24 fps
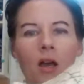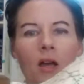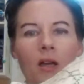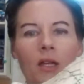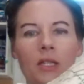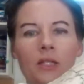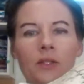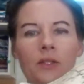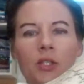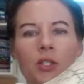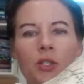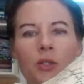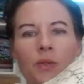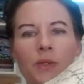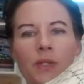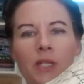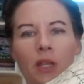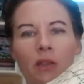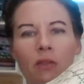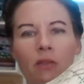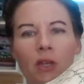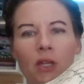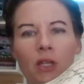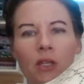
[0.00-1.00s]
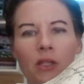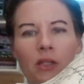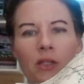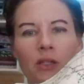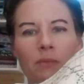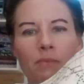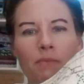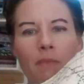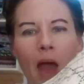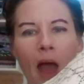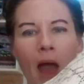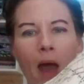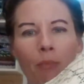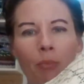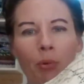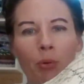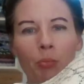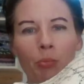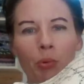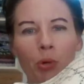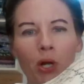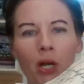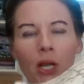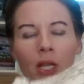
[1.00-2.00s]
is using this map
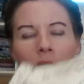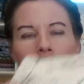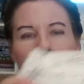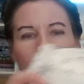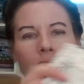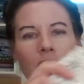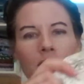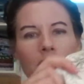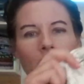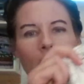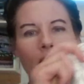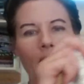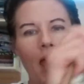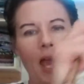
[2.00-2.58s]
print